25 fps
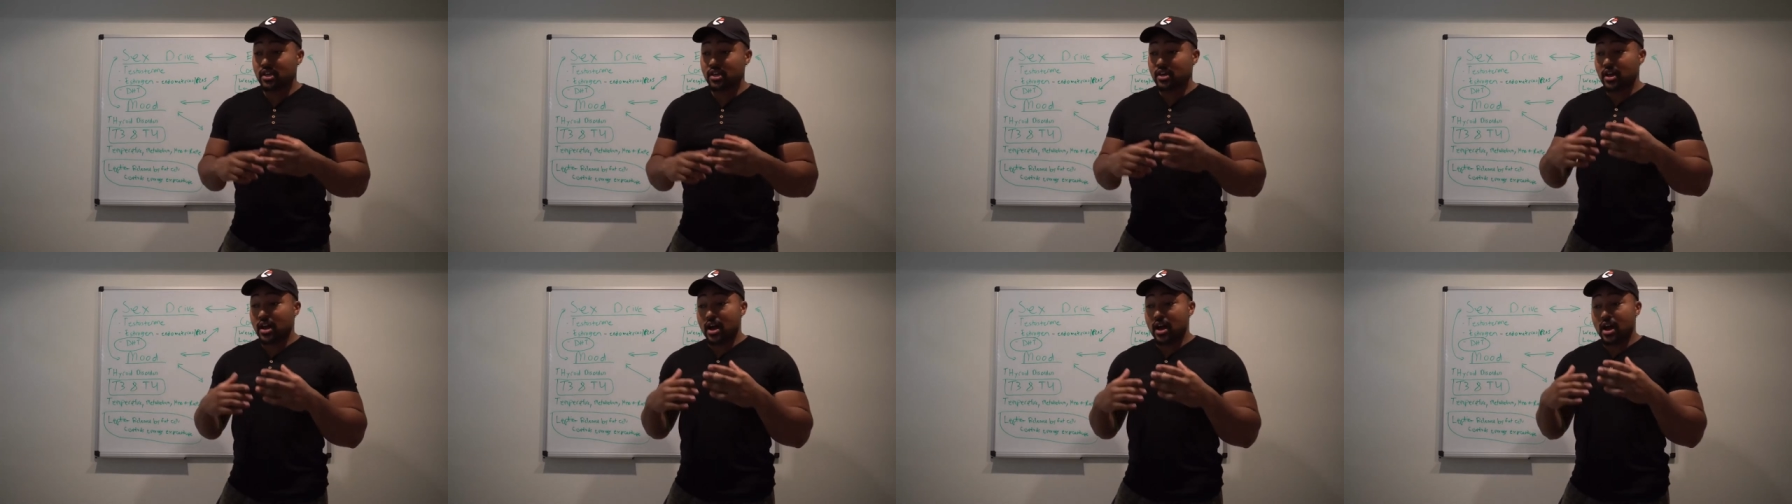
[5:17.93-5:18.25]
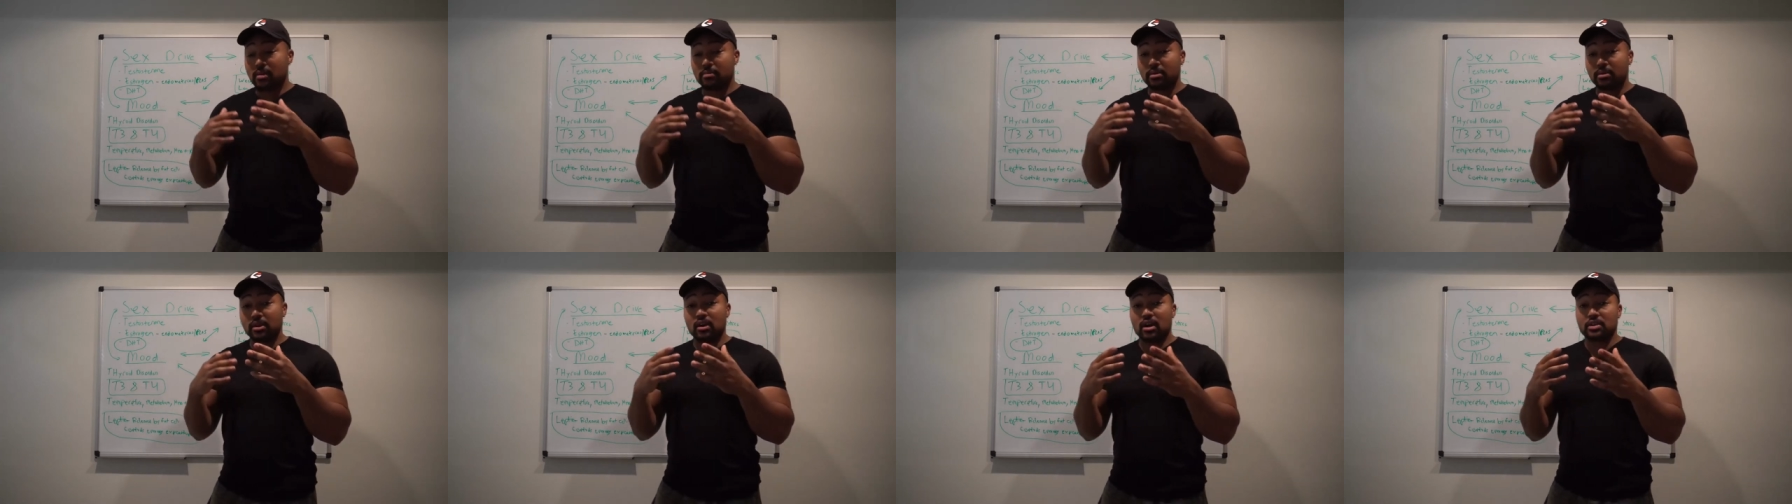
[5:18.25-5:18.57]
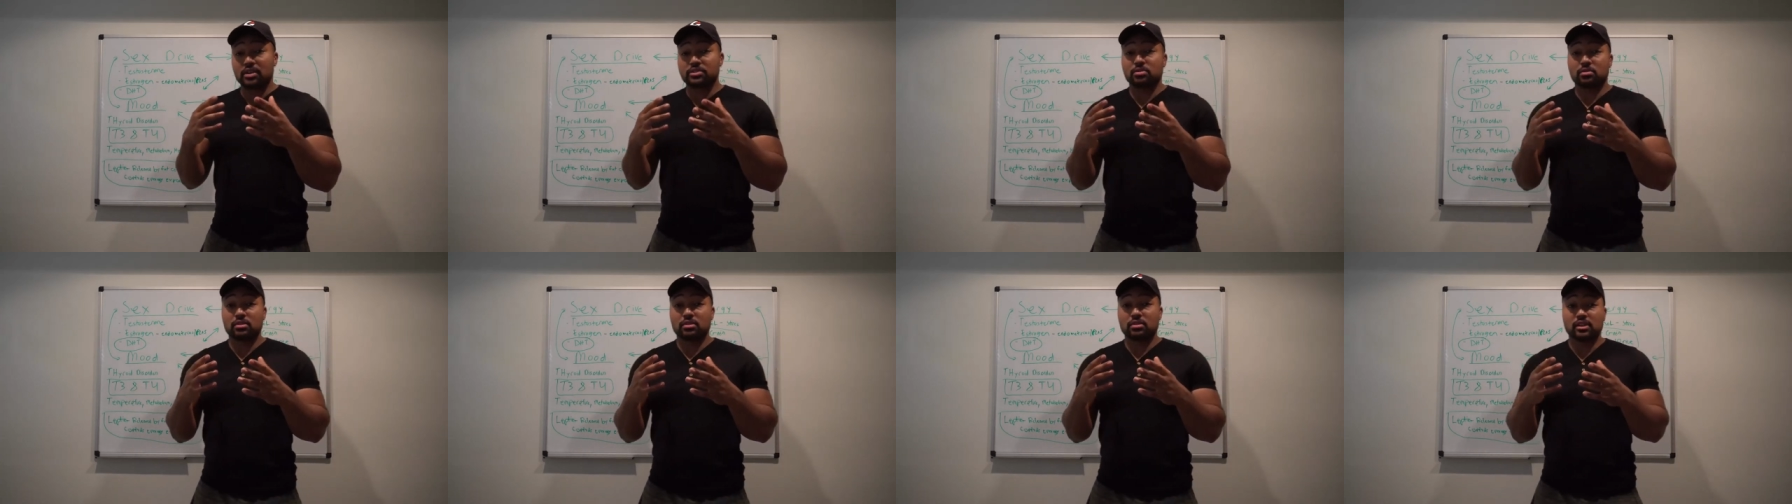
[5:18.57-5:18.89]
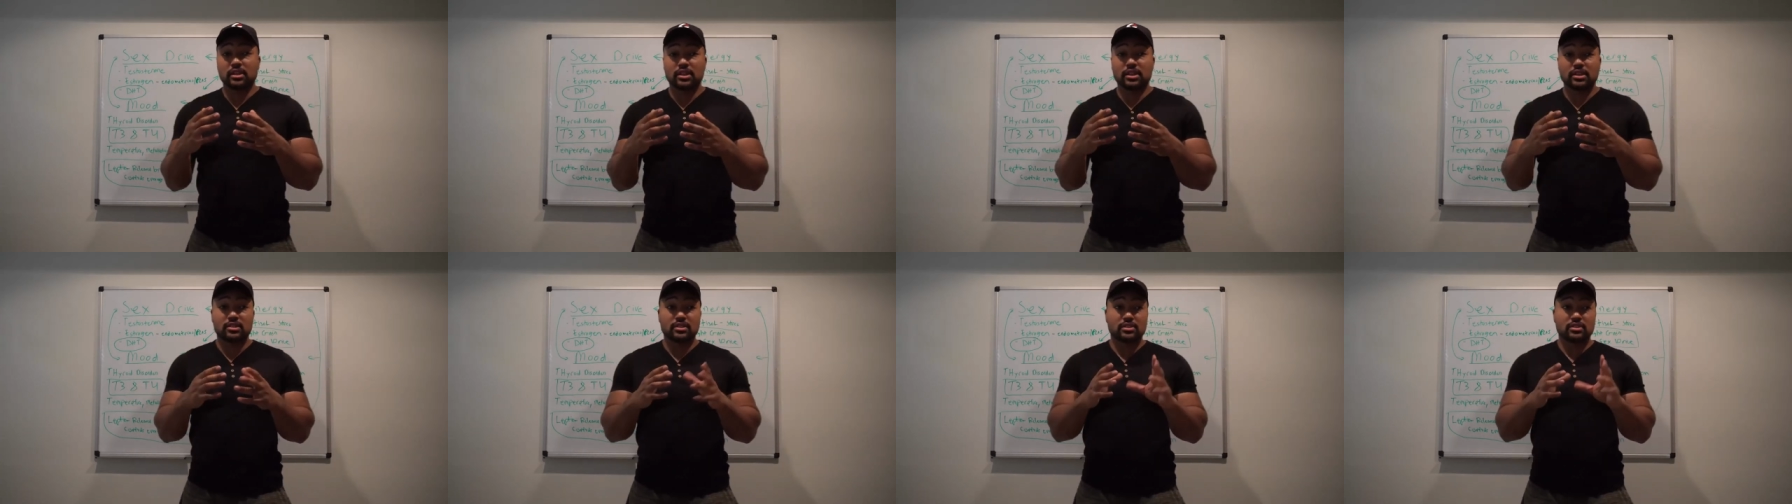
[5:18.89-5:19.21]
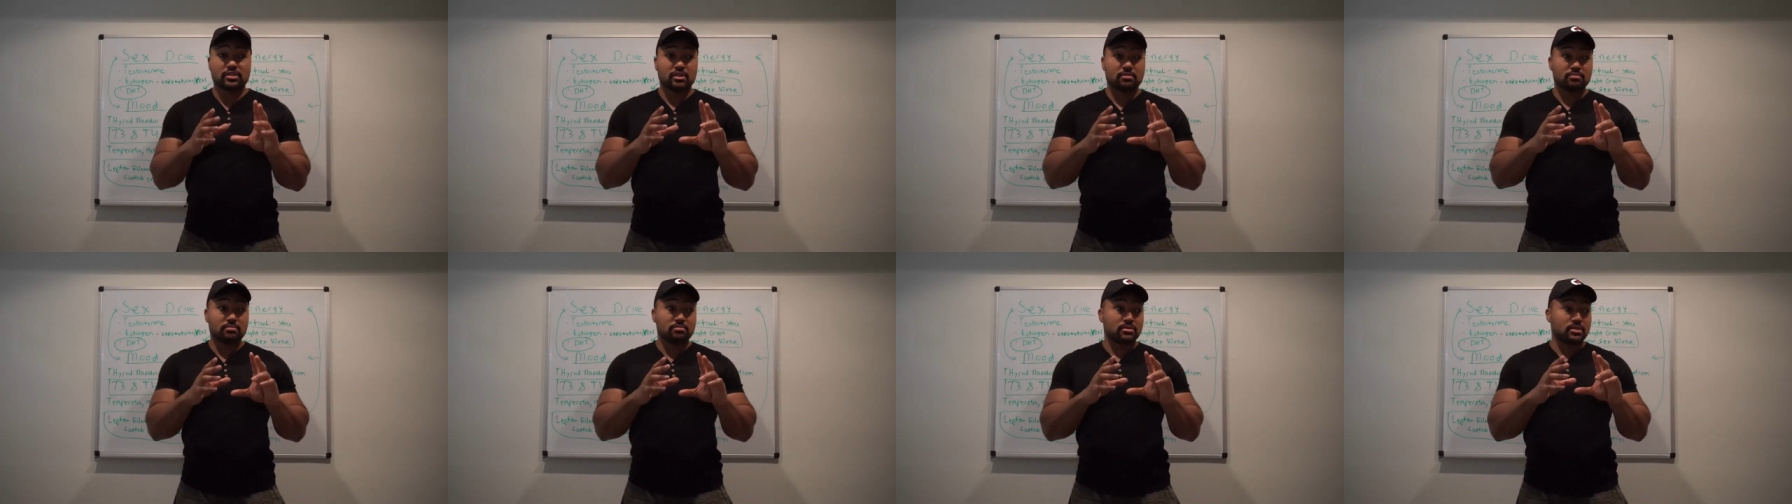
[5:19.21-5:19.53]
um, but it also can lead to
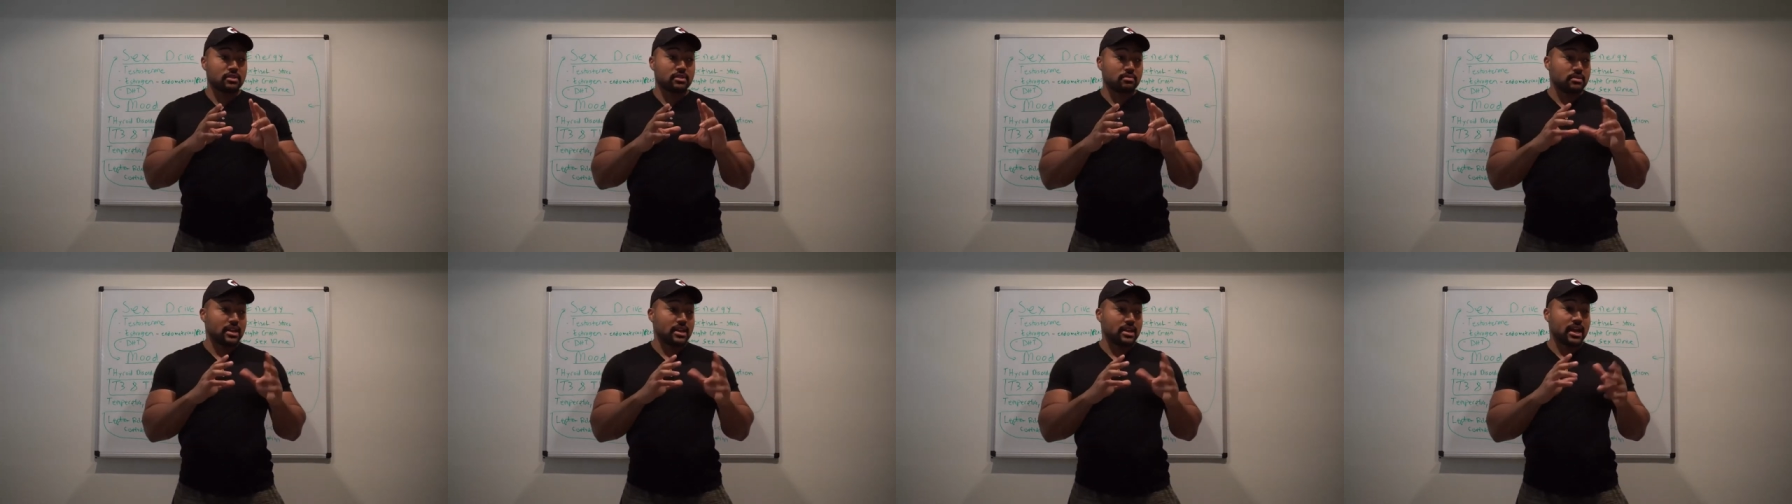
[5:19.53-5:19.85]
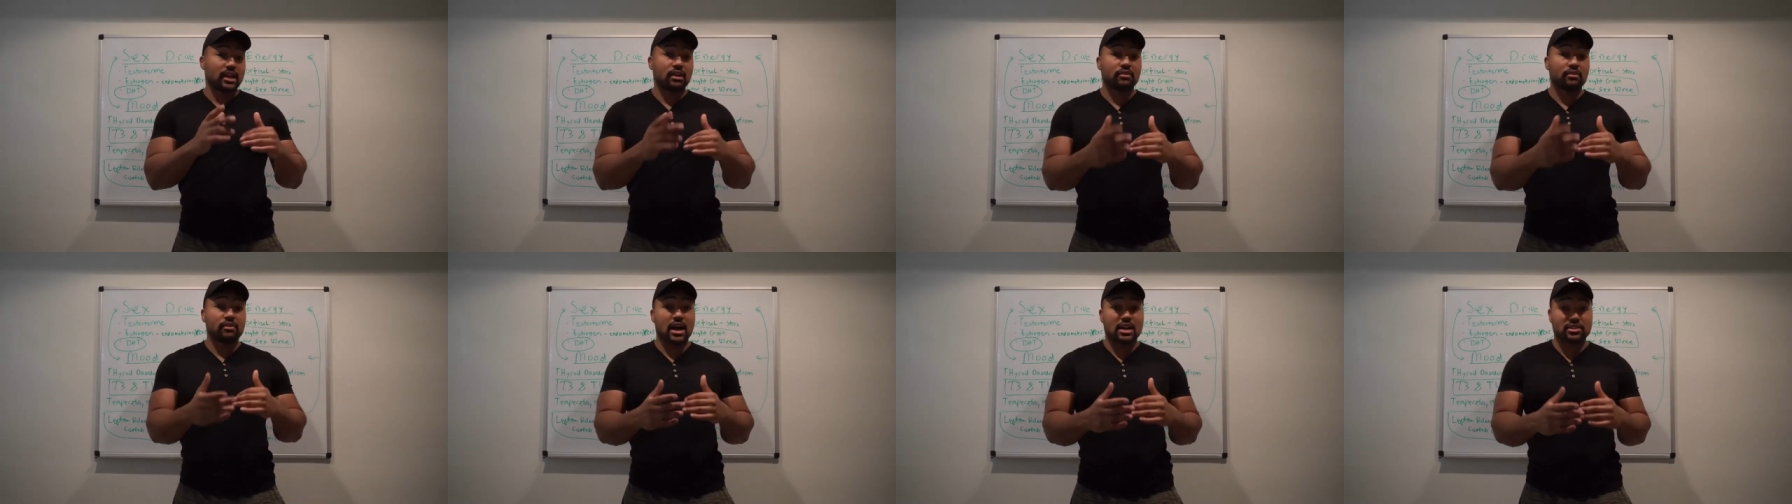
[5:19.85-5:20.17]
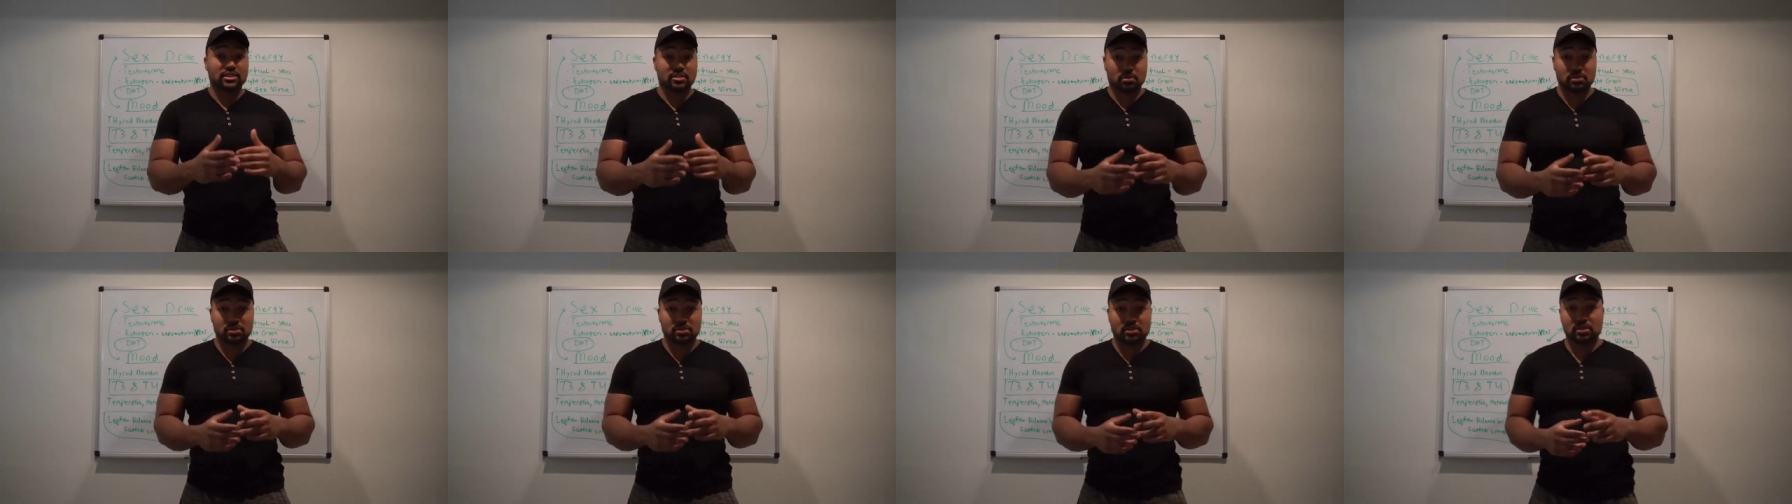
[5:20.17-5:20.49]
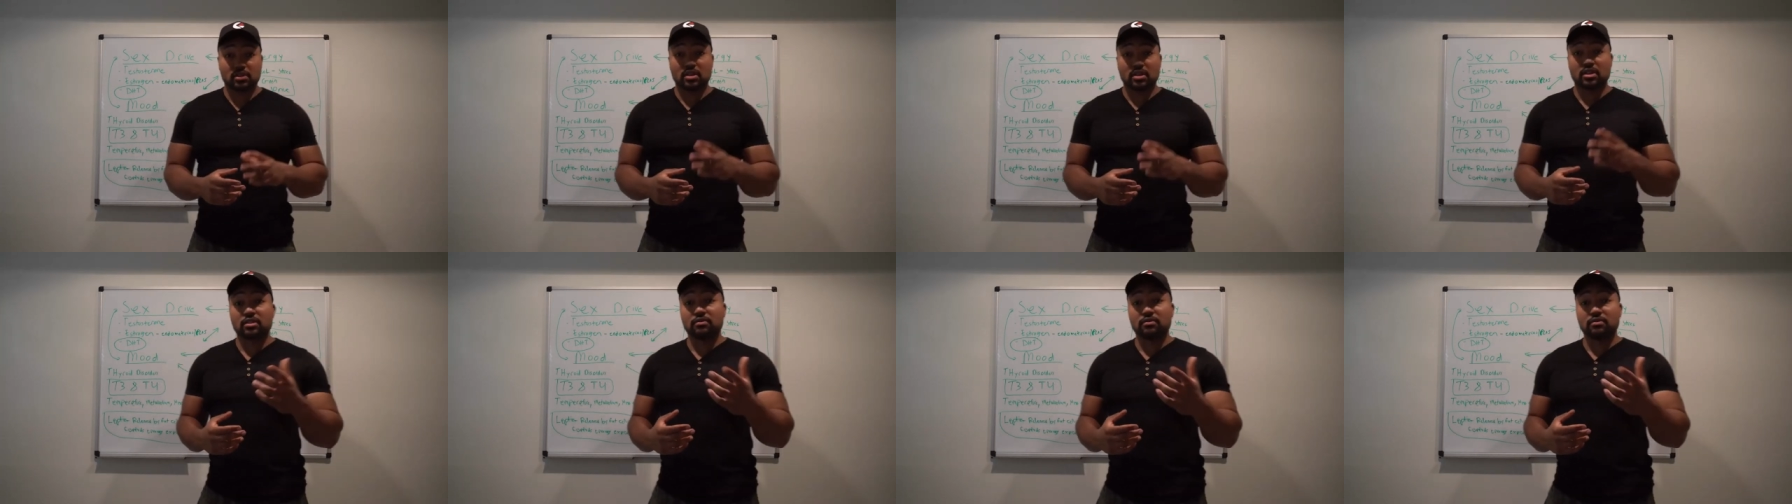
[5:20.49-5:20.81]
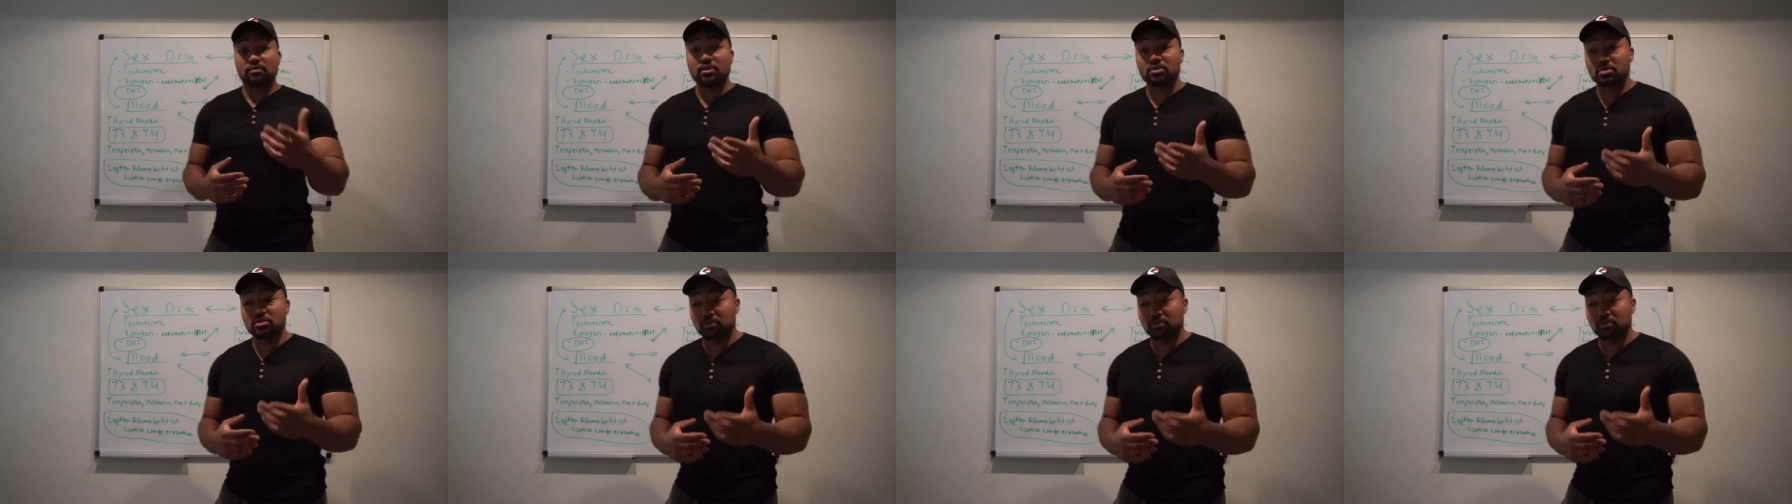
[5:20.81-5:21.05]
some some negative consequences in, in the future